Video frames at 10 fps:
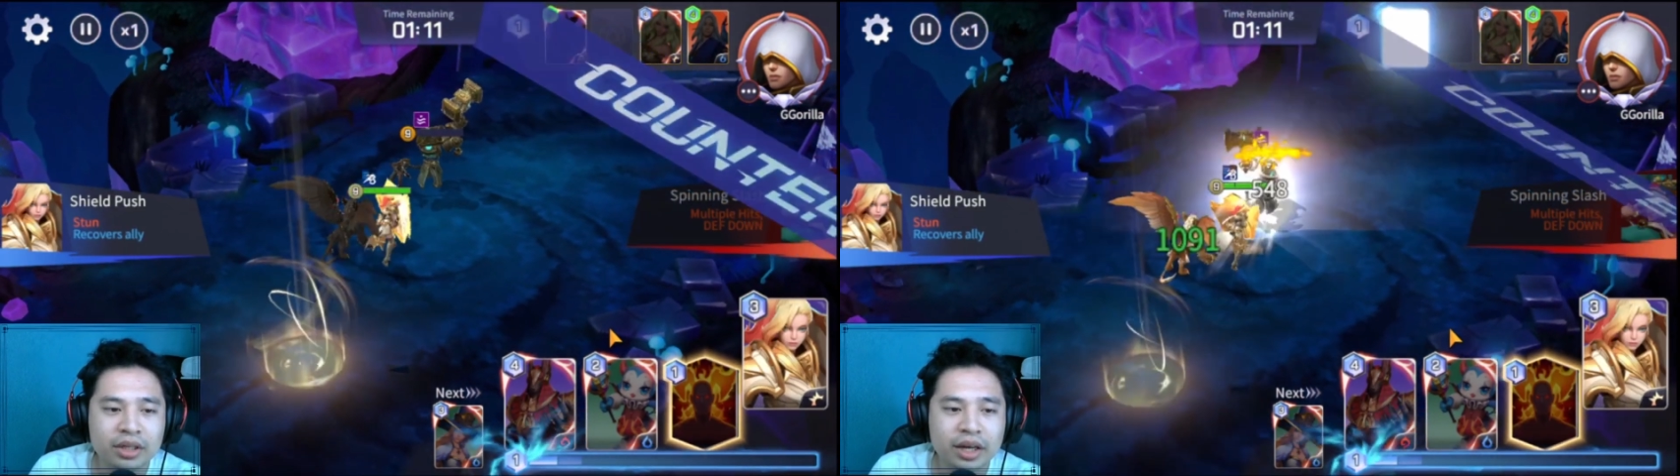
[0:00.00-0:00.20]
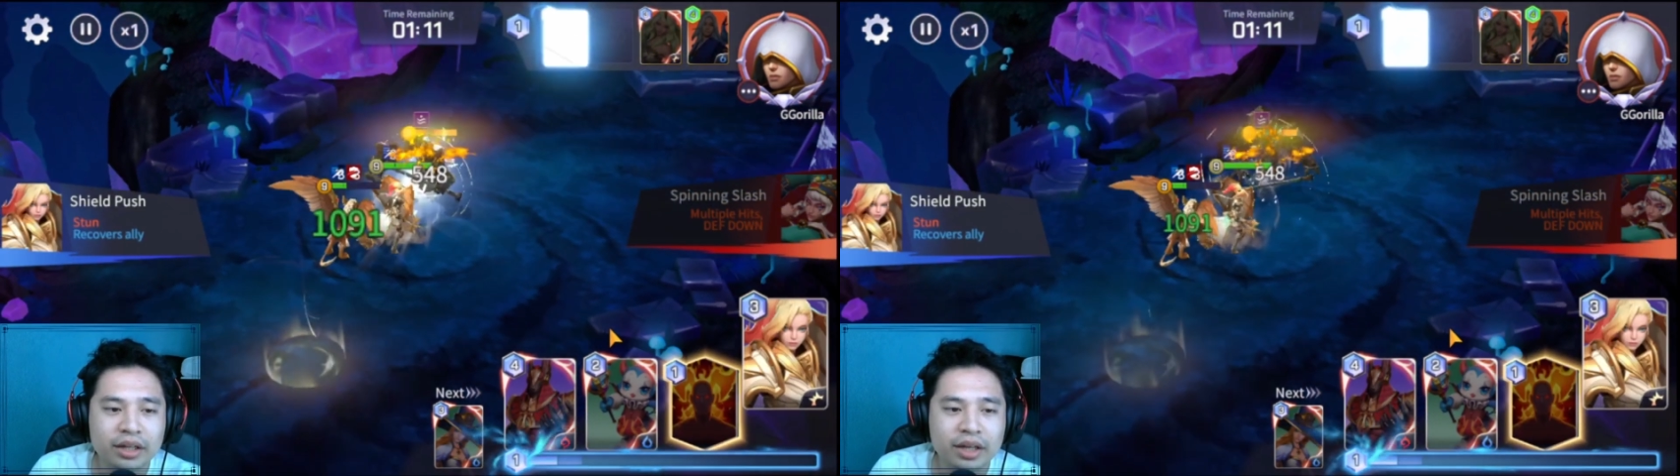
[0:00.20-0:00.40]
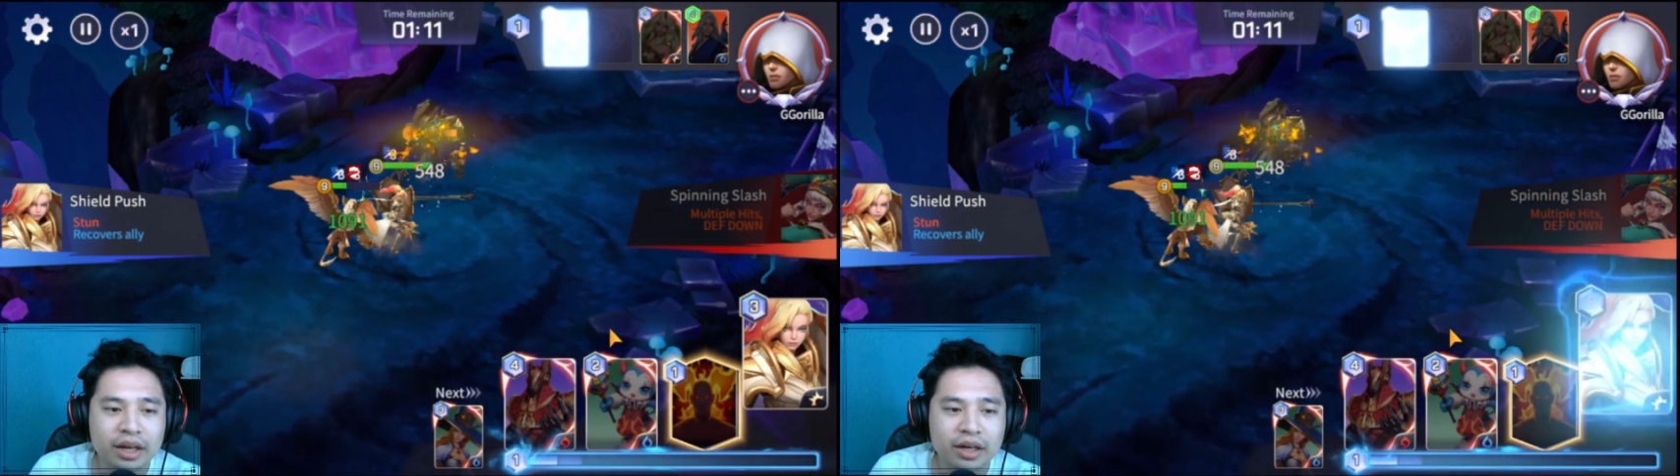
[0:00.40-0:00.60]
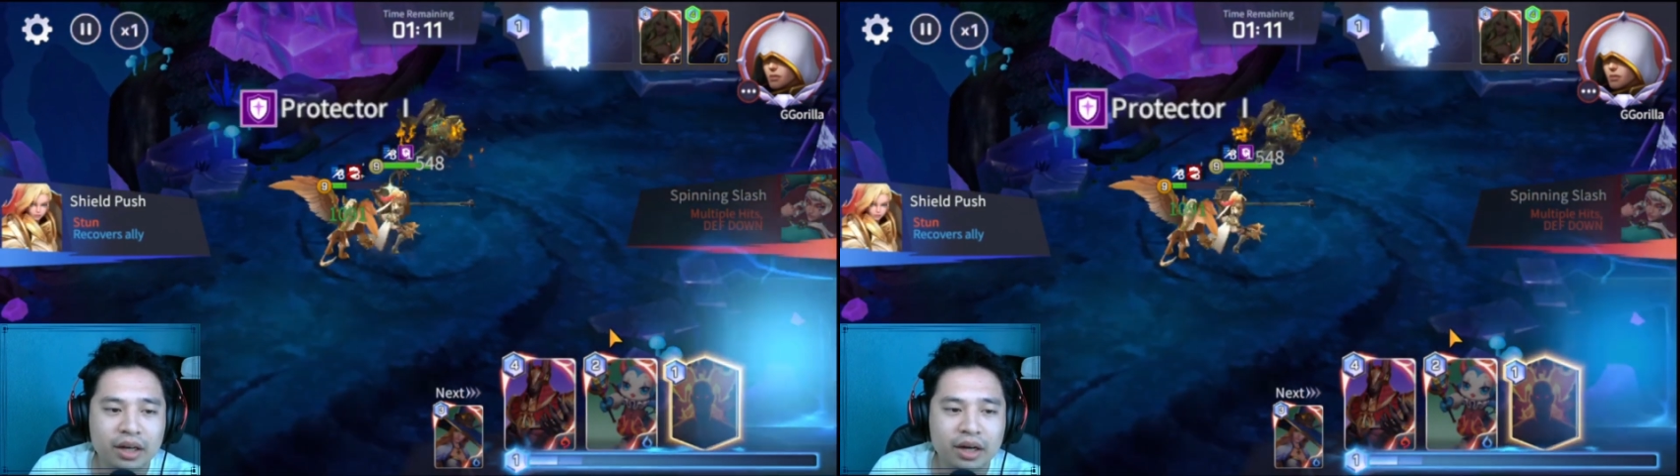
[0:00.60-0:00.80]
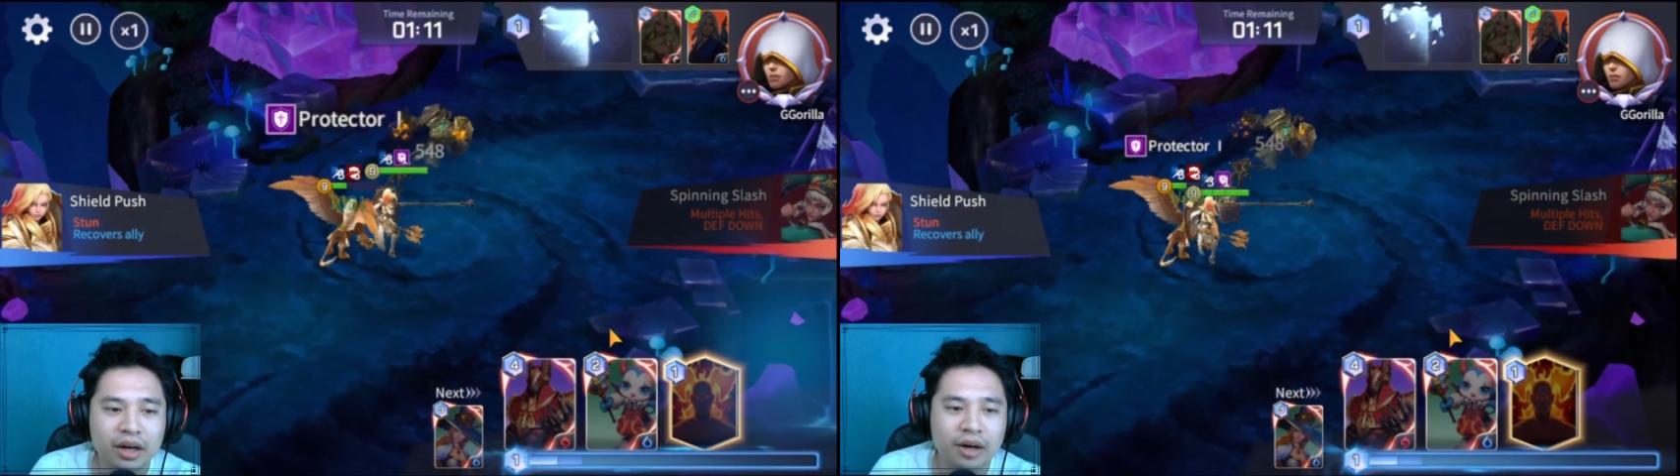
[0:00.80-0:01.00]
and
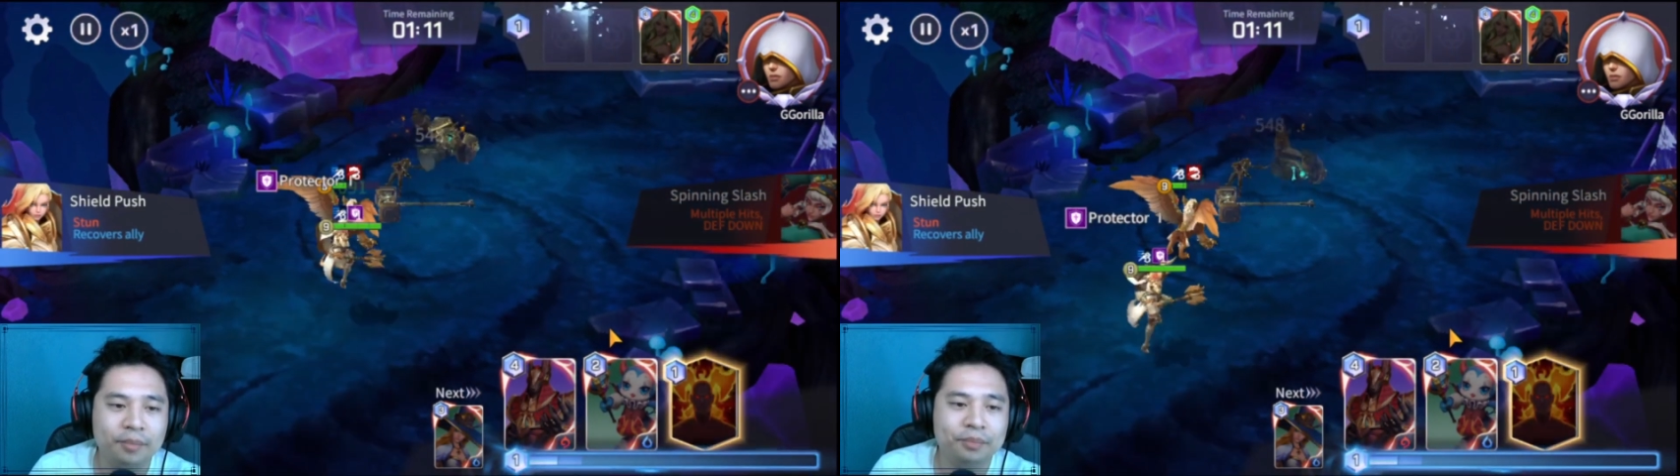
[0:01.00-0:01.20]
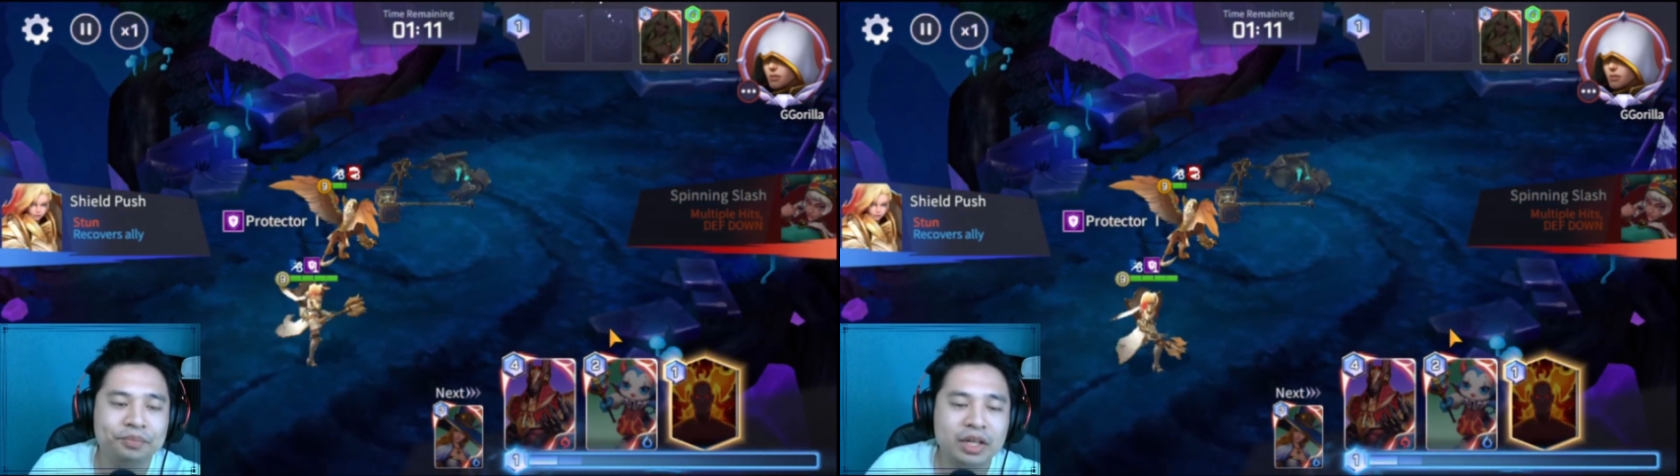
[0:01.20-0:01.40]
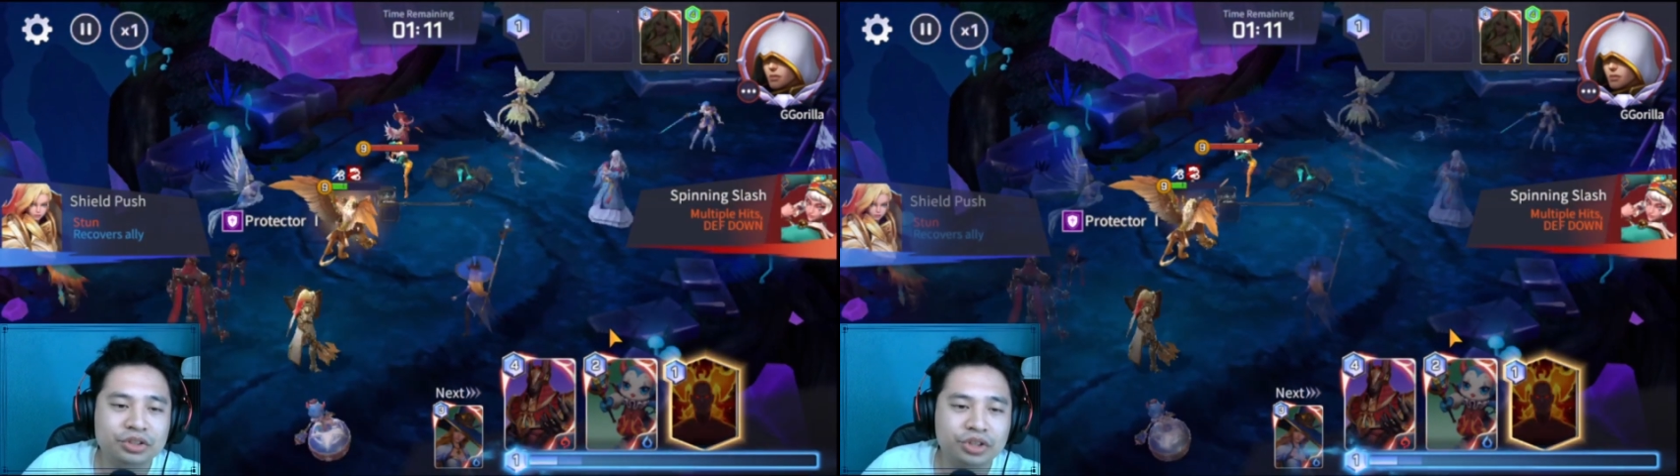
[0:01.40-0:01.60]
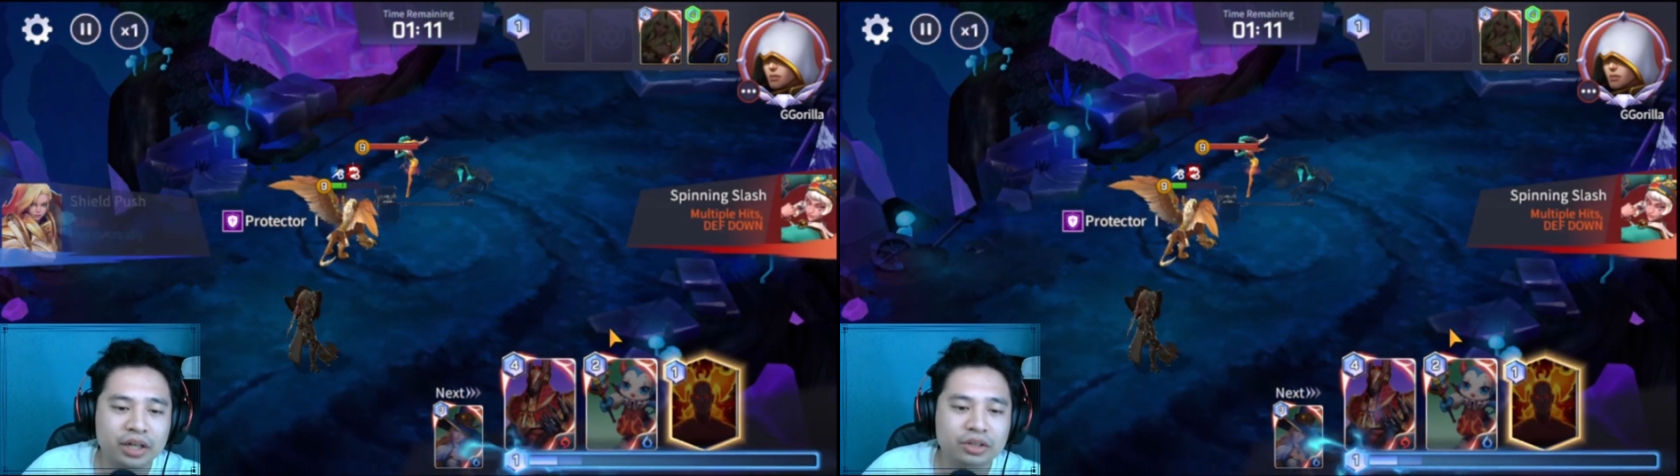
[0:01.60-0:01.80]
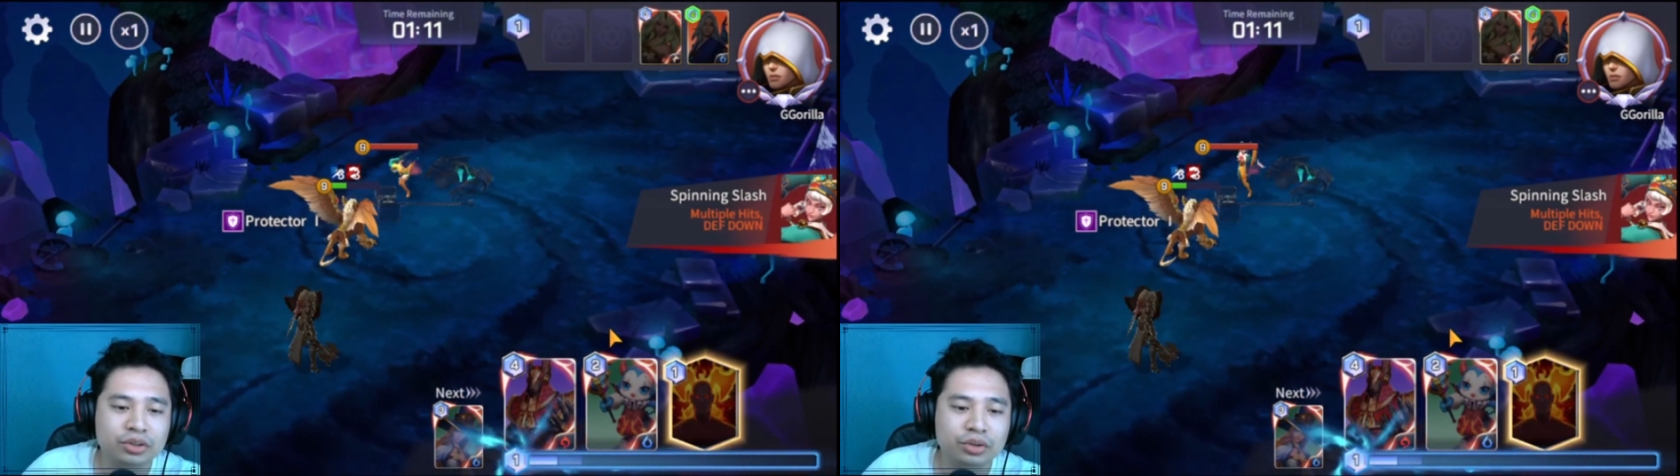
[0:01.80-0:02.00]
then
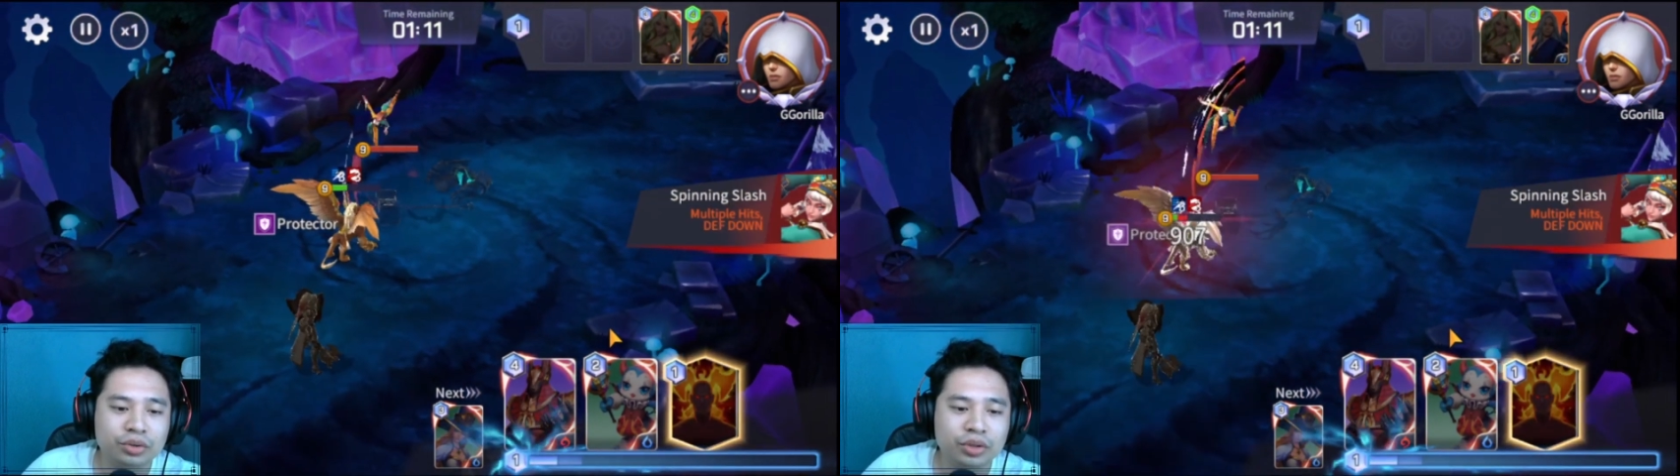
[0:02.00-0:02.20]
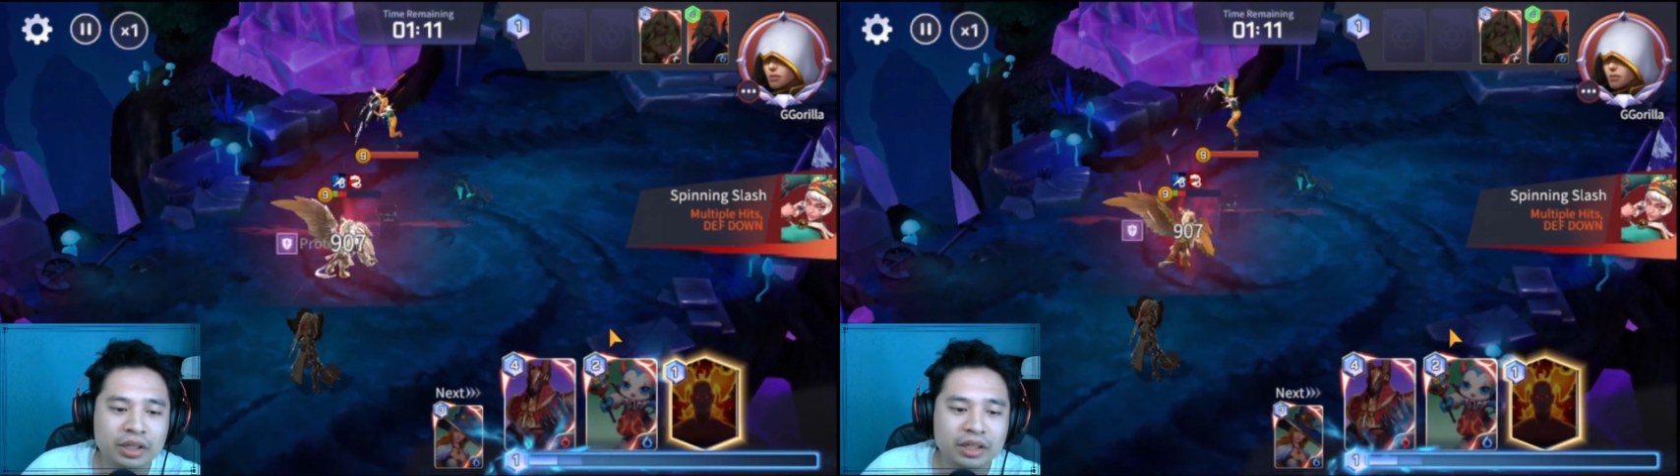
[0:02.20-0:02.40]
trying to